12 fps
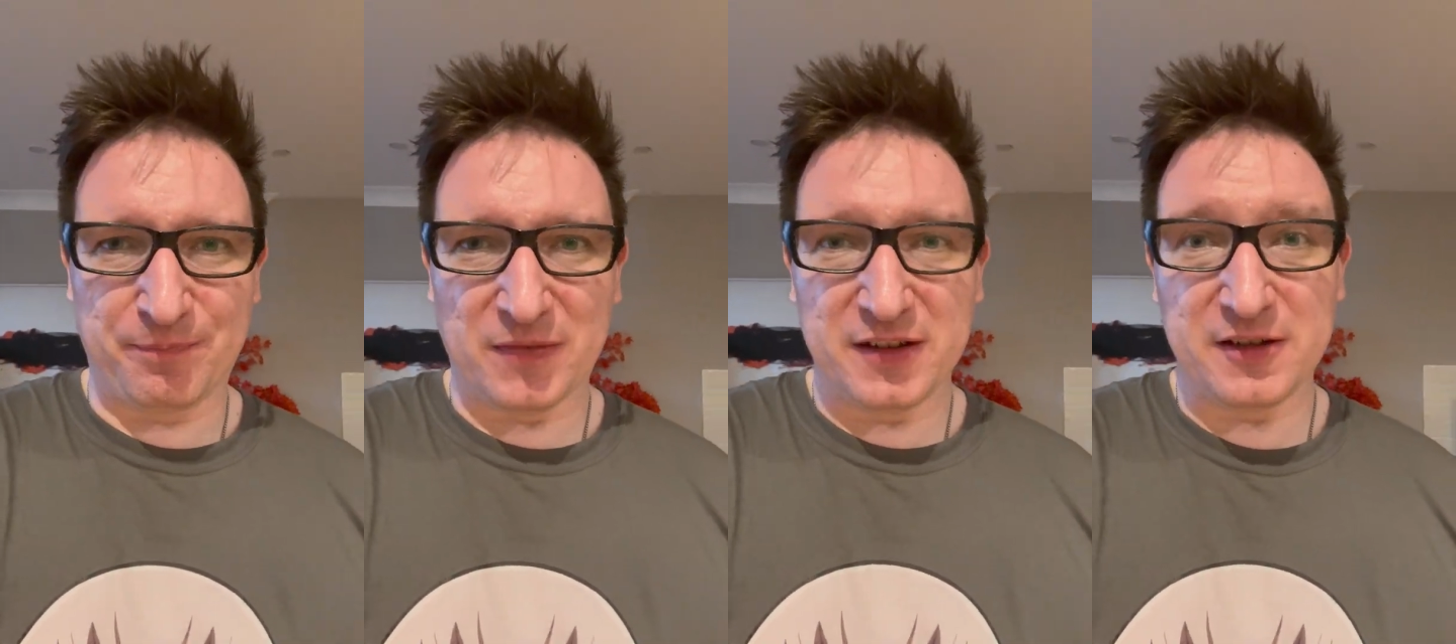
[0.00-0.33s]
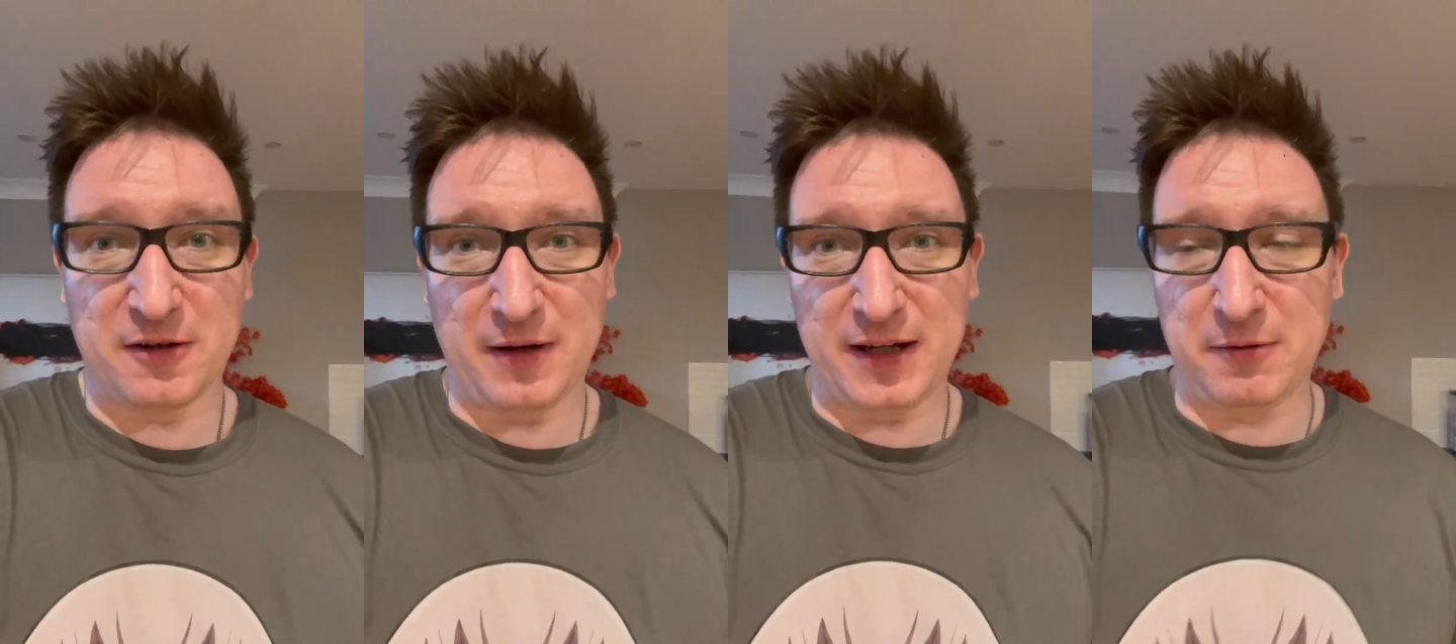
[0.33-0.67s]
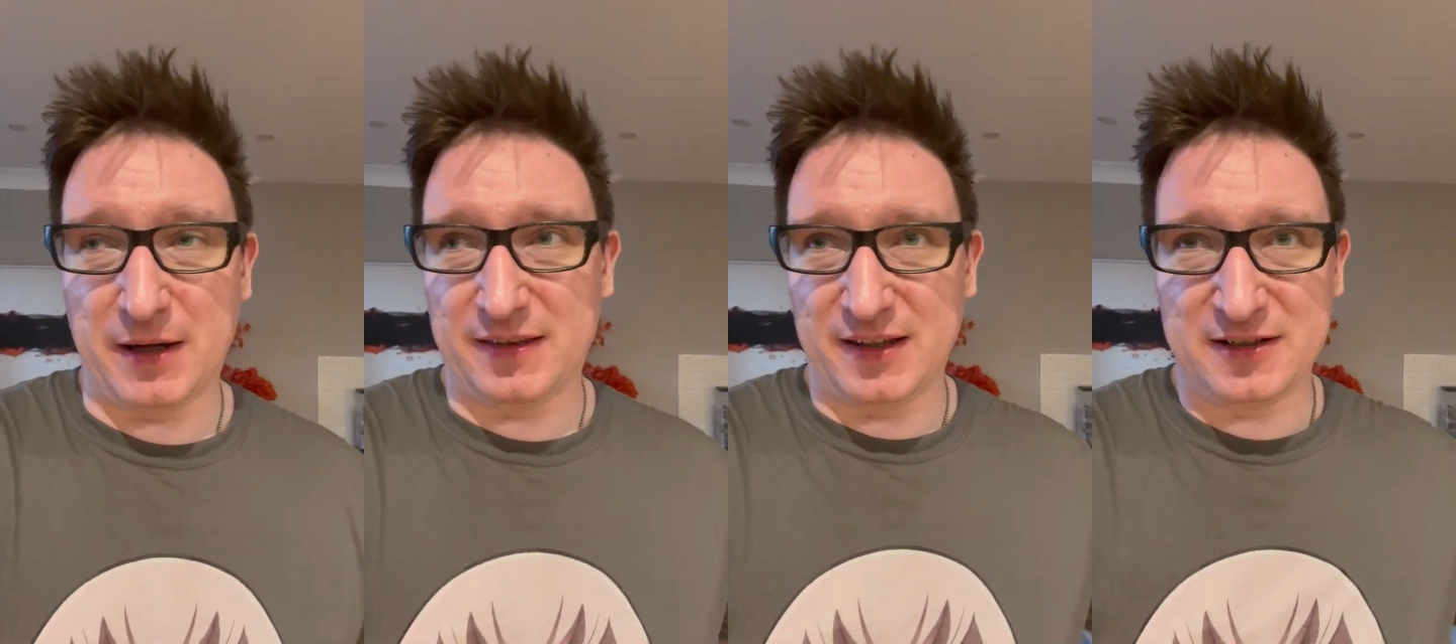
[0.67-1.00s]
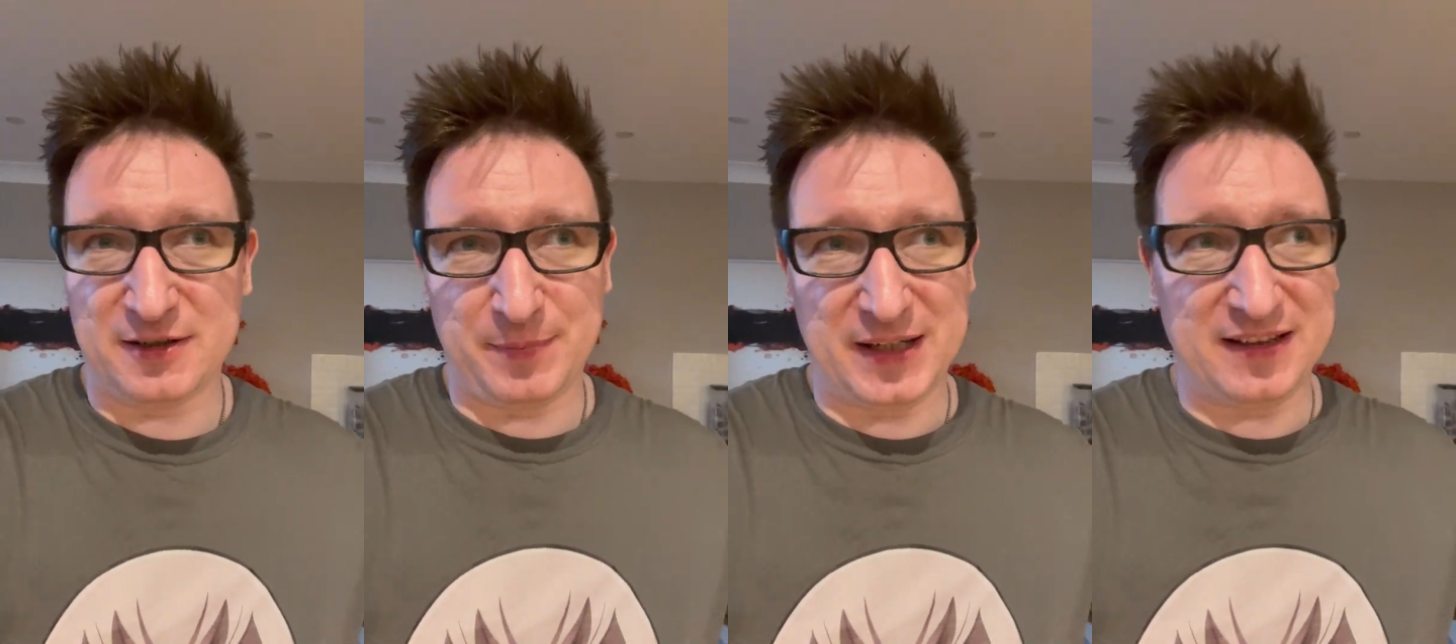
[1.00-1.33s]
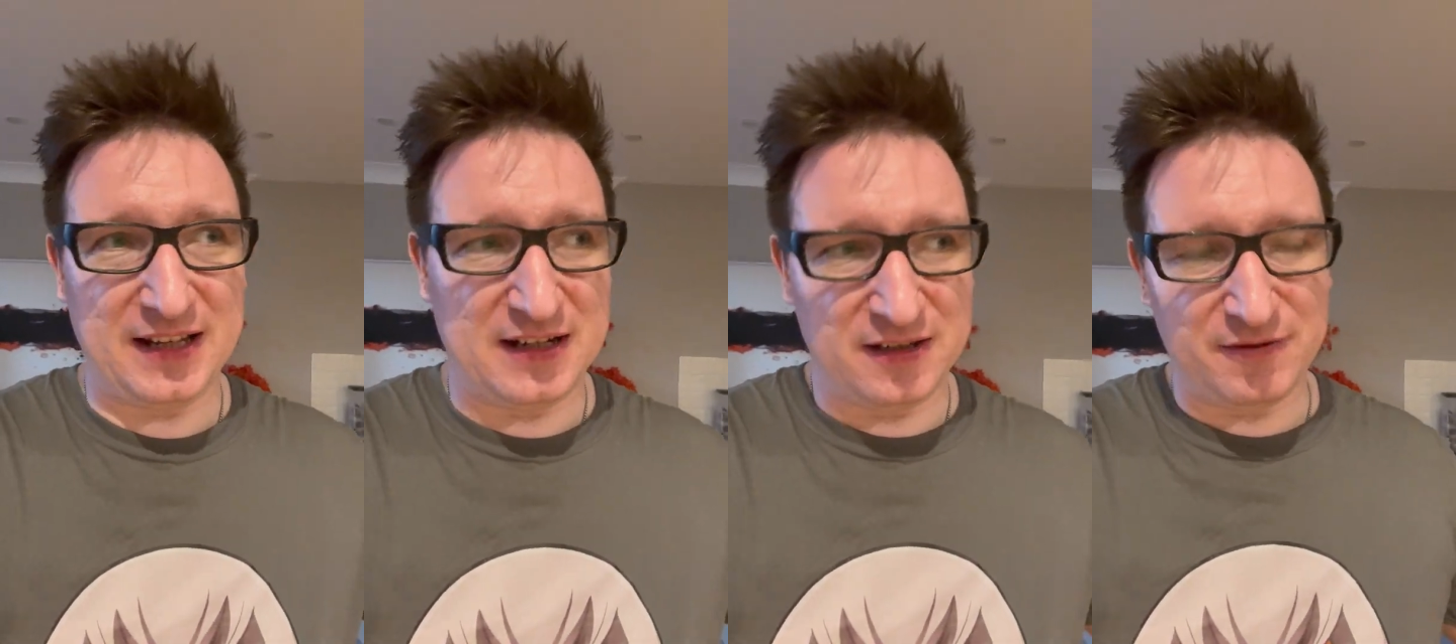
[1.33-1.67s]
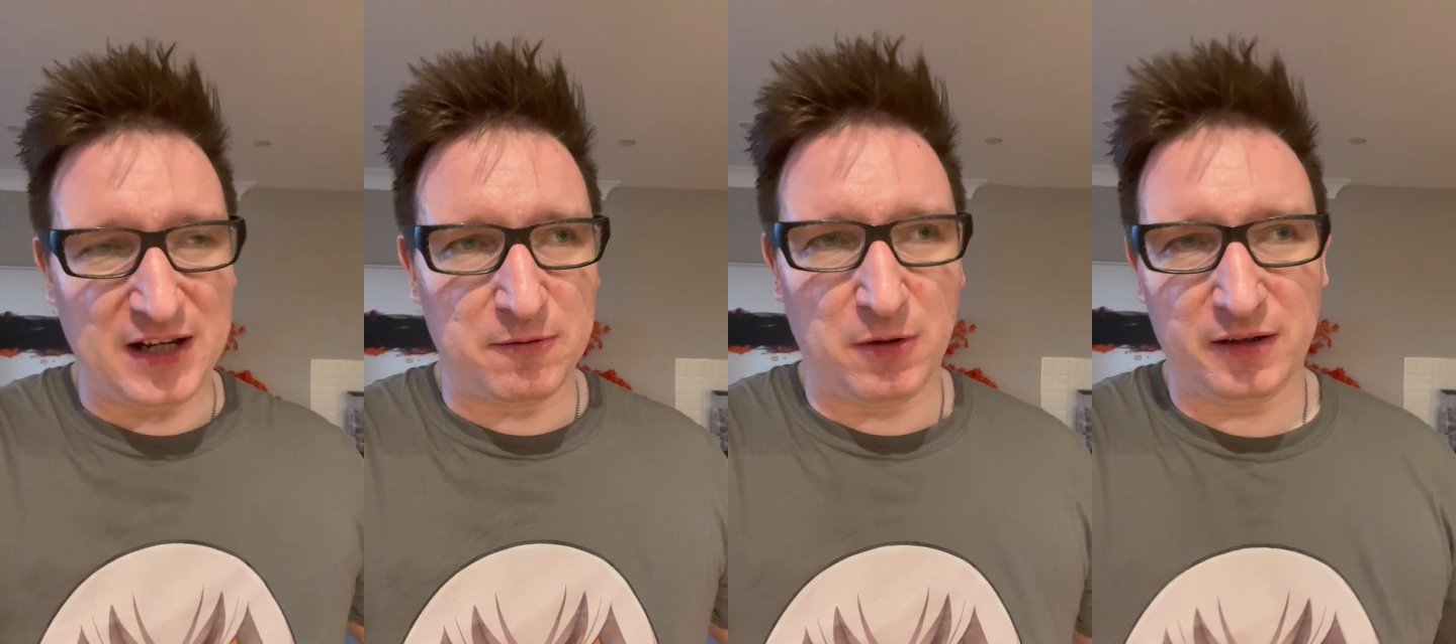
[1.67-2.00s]
So anyway, this has been the end of
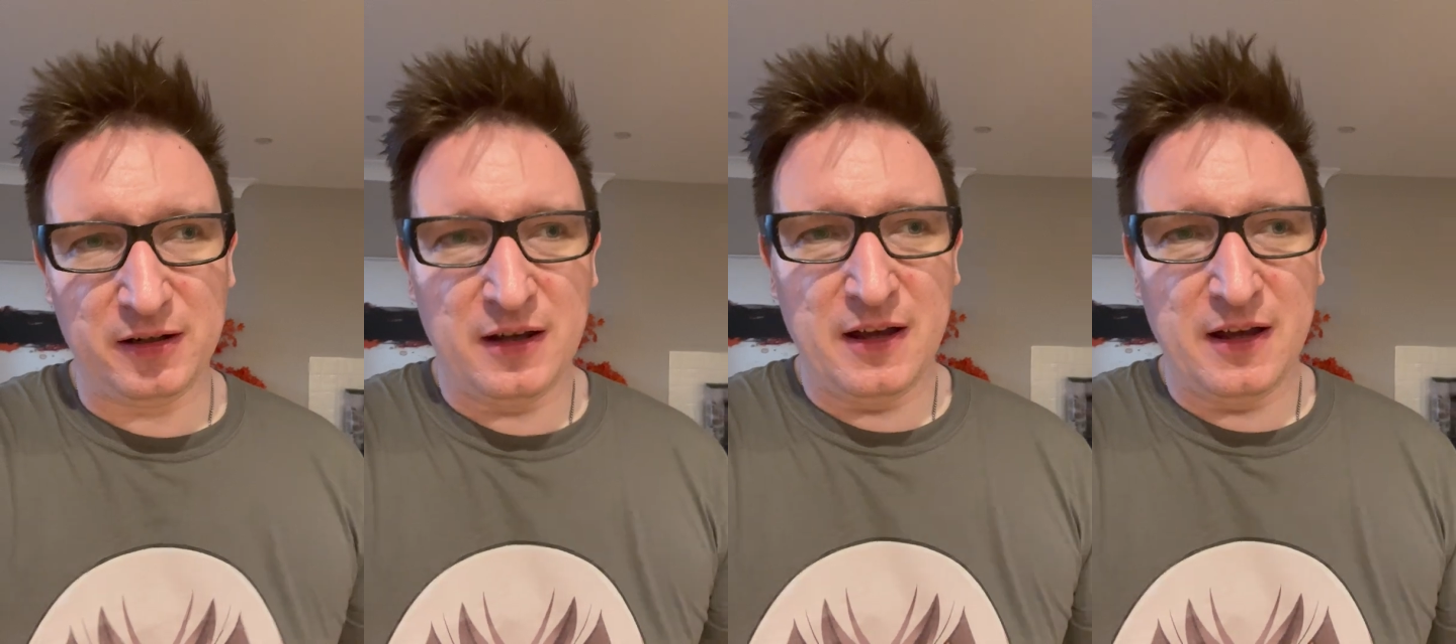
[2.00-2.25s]
day one,